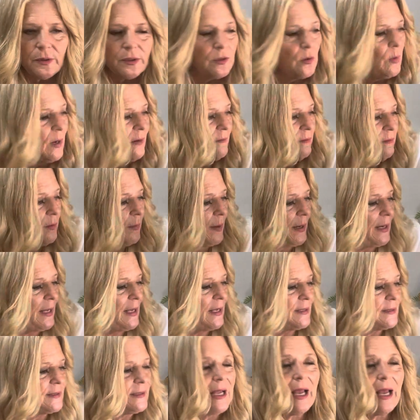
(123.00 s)
so everybody
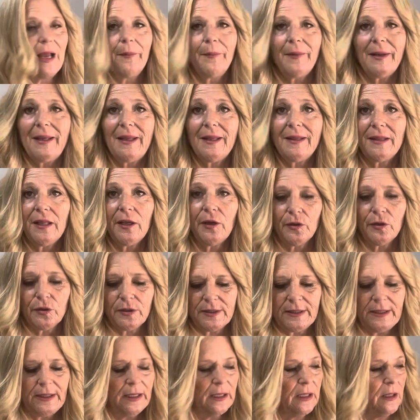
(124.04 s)
has time to get theirs
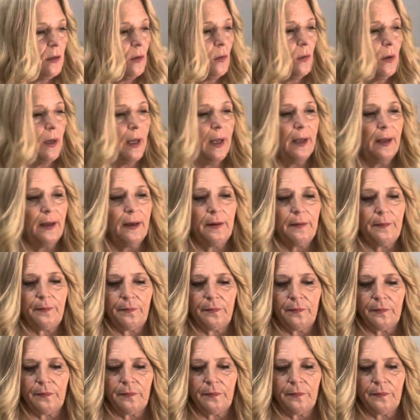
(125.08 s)
in, okay?